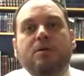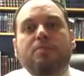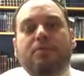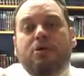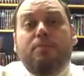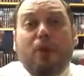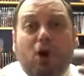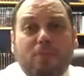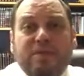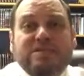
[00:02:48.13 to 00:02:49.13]
But there are
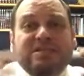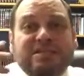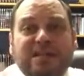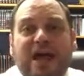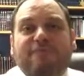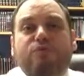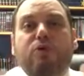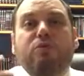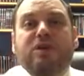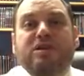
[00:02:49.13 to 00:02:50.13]
moments in life
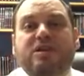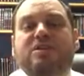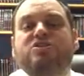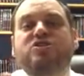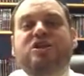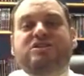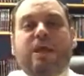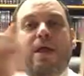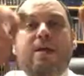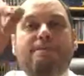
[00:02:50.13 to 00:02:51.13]
where we need to
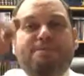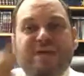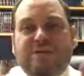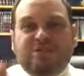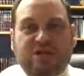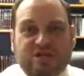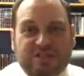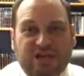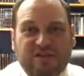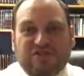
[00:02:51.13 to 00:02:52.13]
just pinch
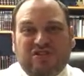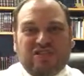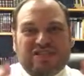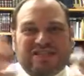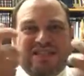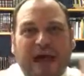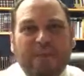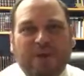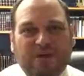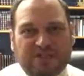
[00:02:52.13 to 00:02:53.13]
ourselves, just
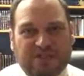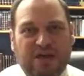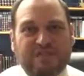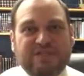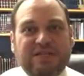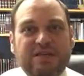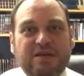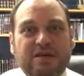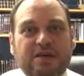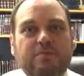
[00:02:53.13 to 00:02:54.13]
stop ourselves.
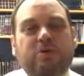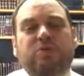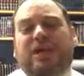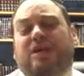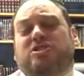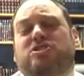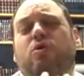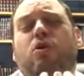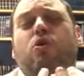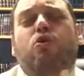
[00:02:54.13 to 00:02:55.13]
Because we get
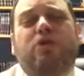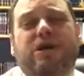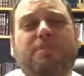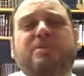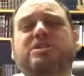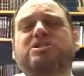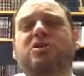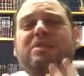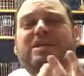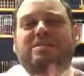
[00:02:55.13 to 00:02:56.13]
so caught up in
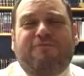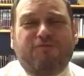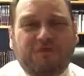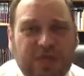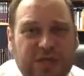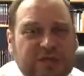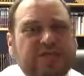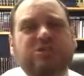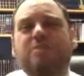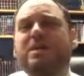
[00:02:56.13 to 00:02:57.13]
so many different things
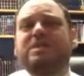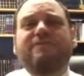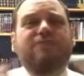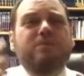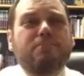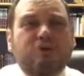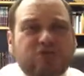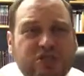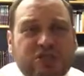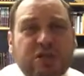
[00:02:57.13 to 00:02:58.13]
and so many different
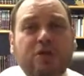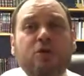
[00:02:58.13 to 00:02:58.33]
emotions.